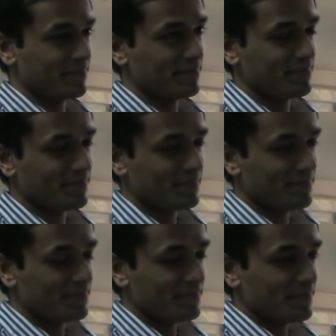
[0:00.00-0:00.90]

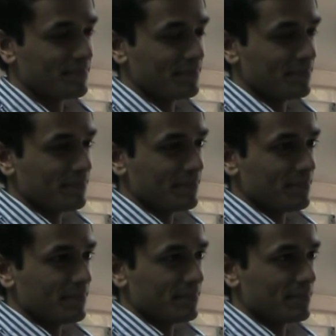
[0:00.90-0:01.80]

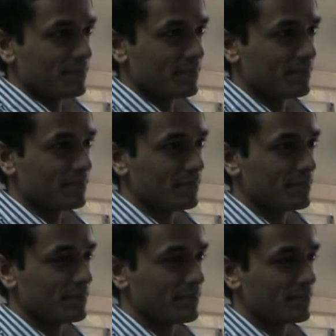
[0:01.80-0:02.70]

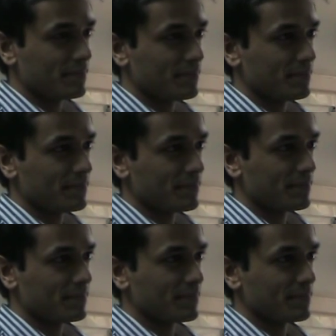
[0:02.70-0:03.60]

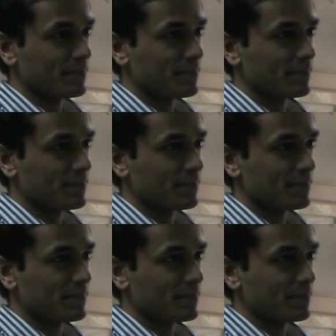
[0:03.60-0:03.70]
[no speech]